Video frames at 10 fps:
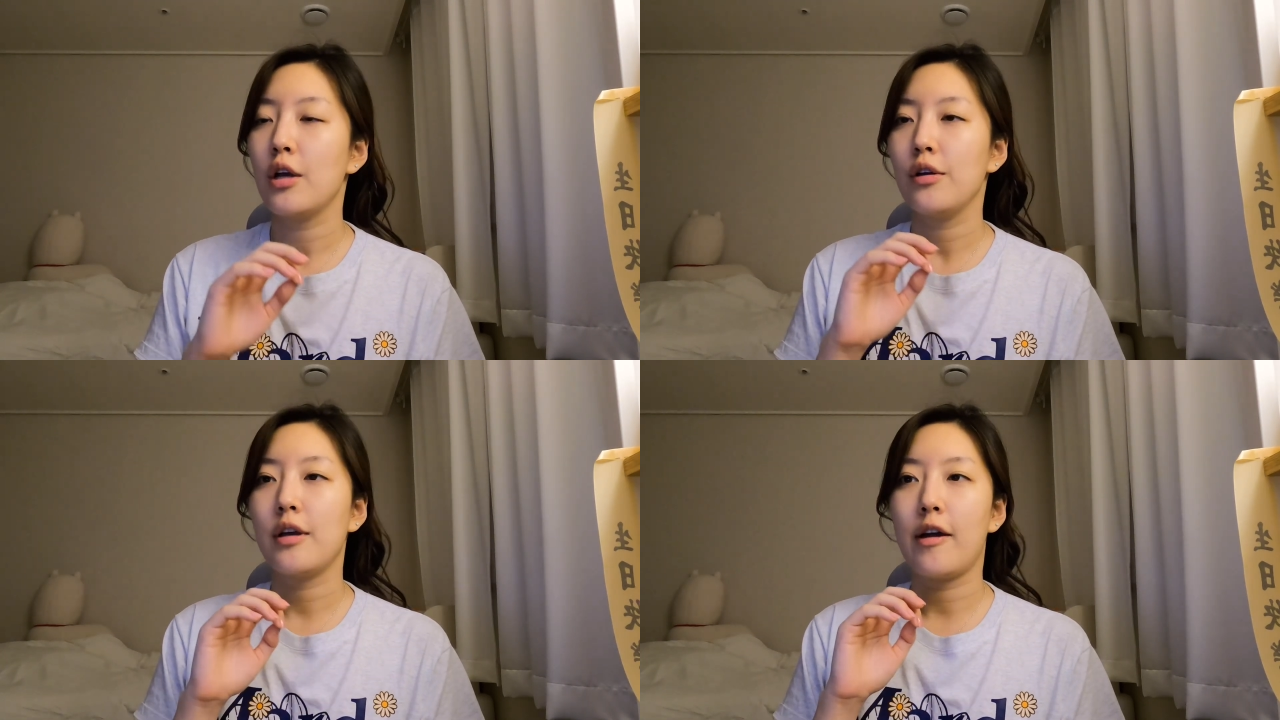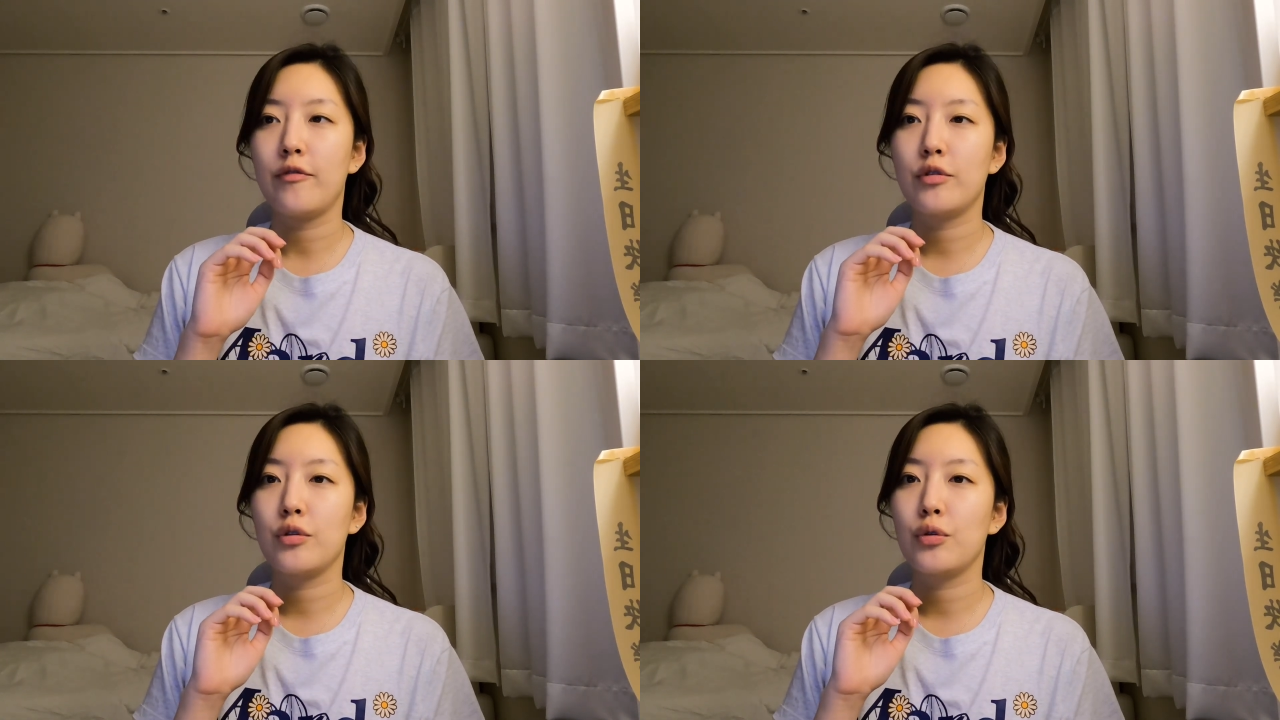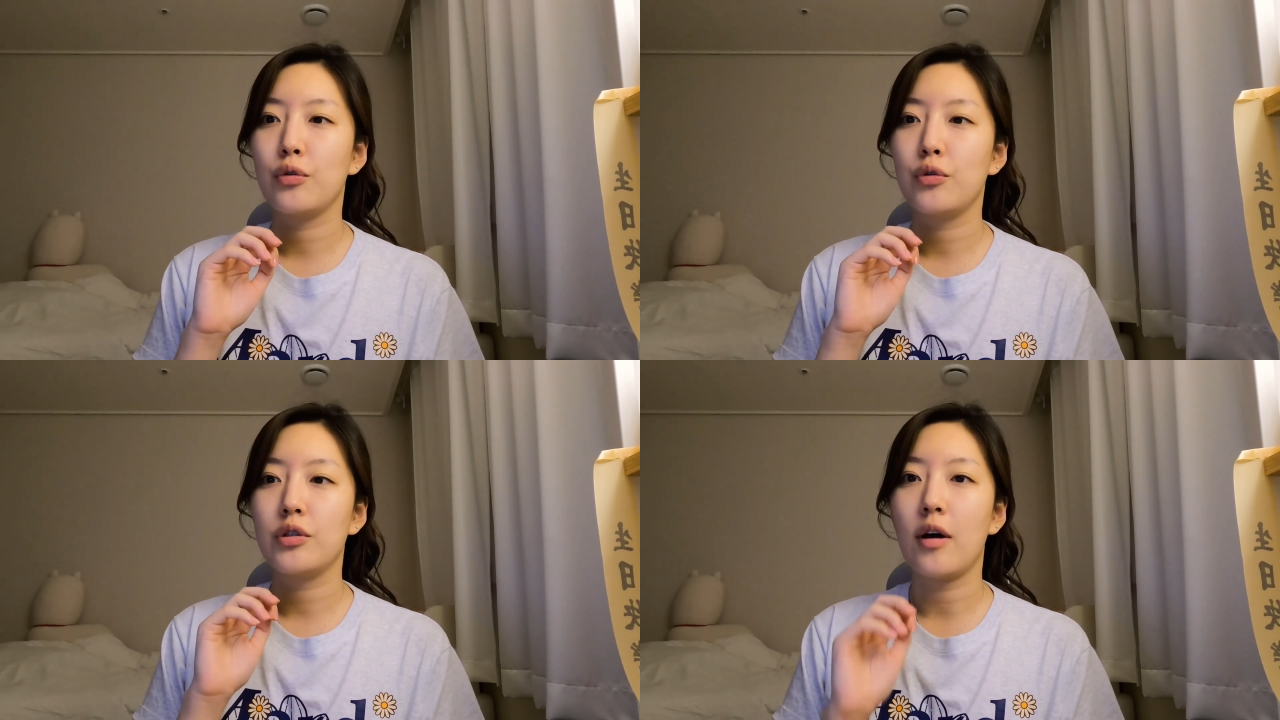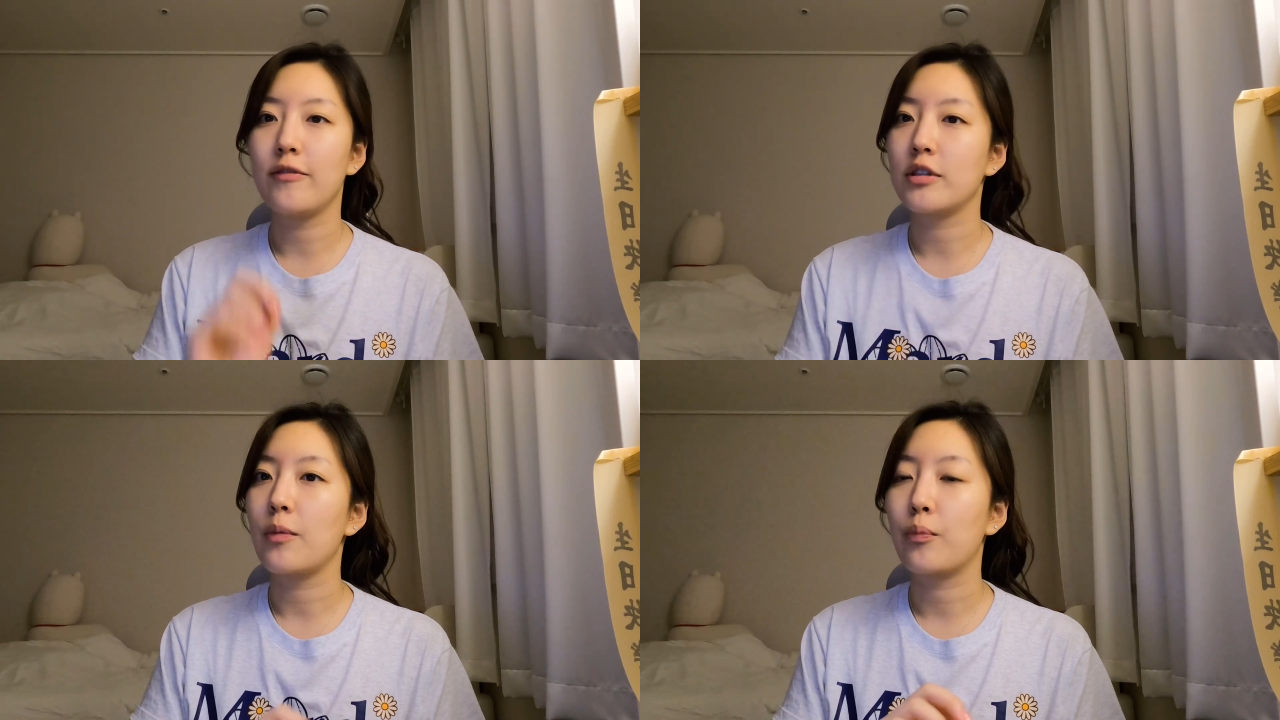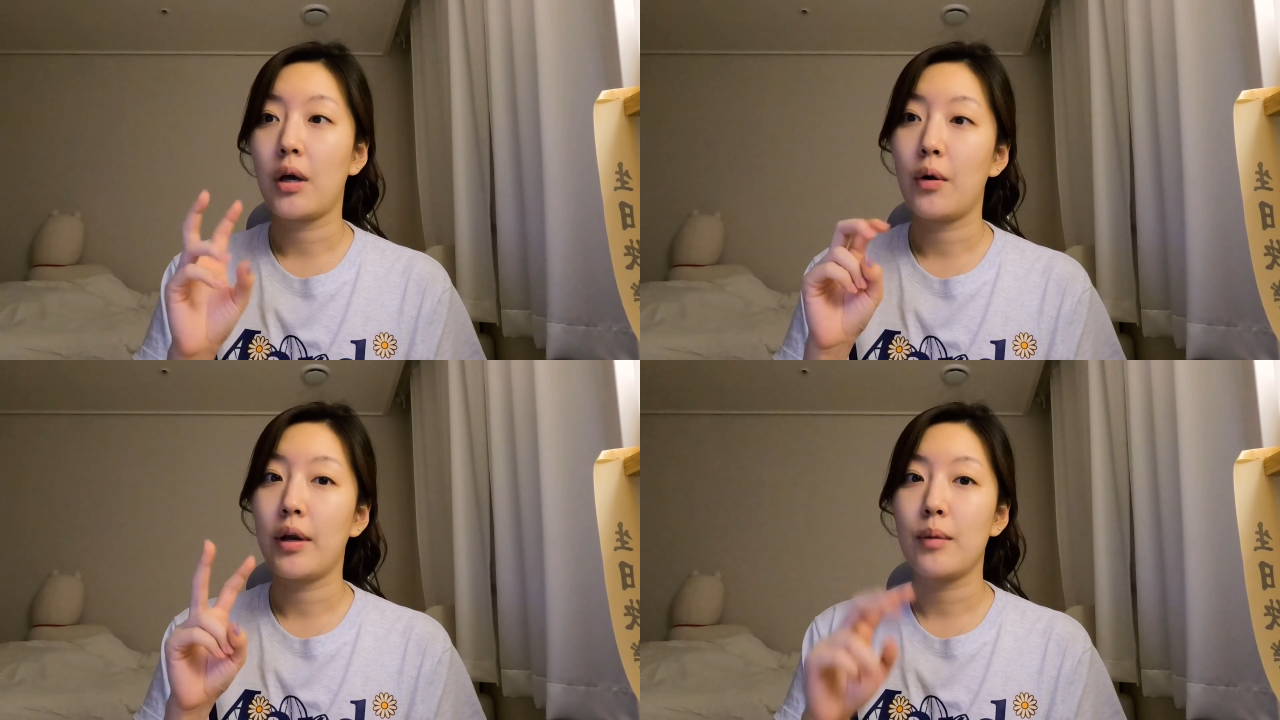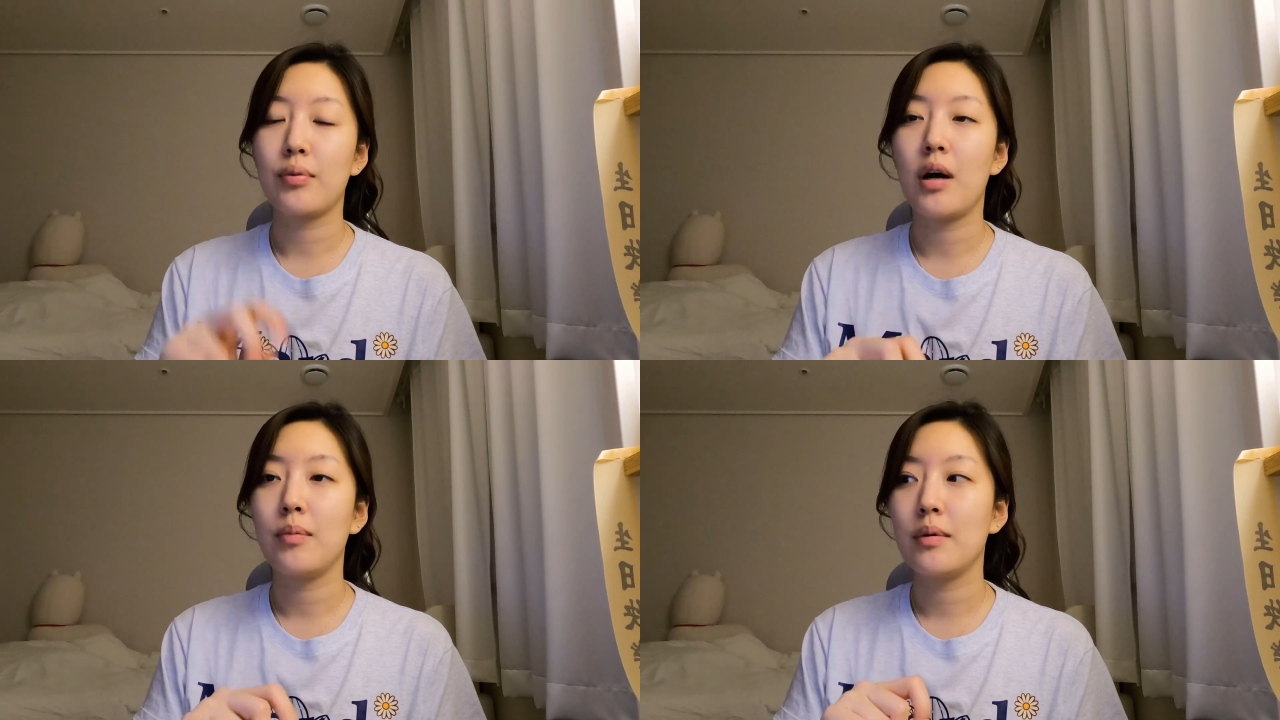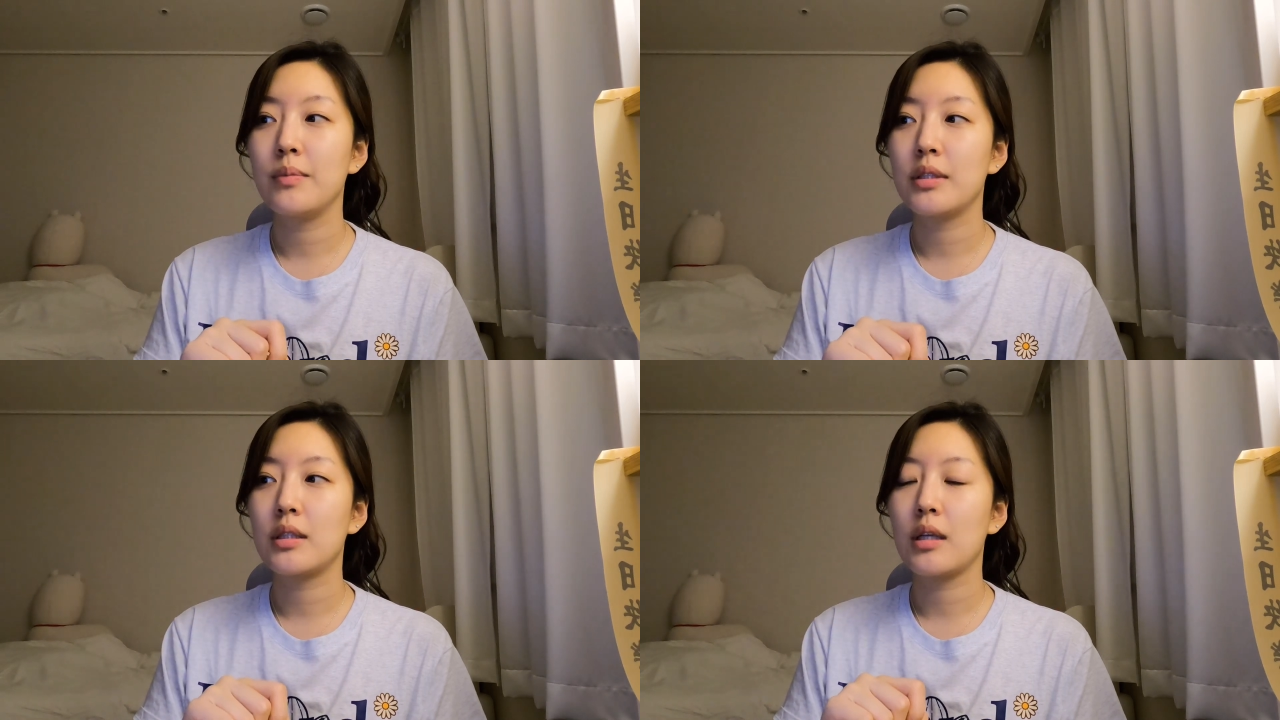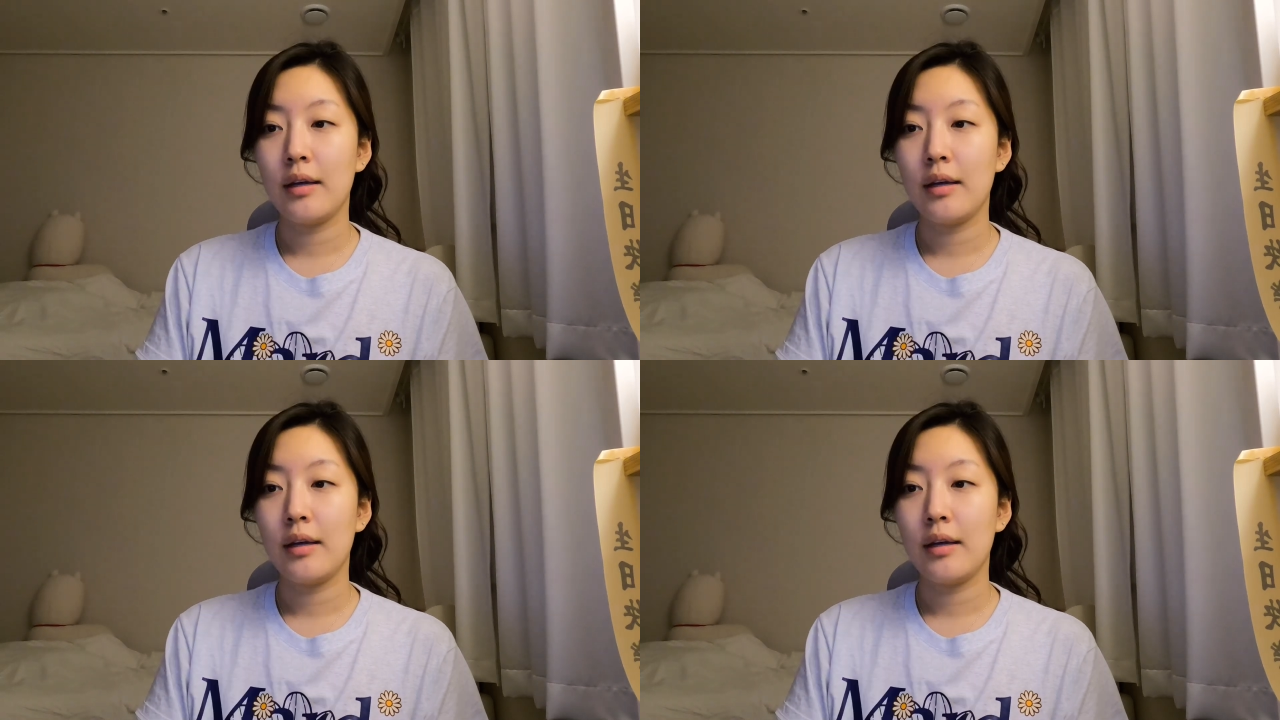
you have to solve some coding problems.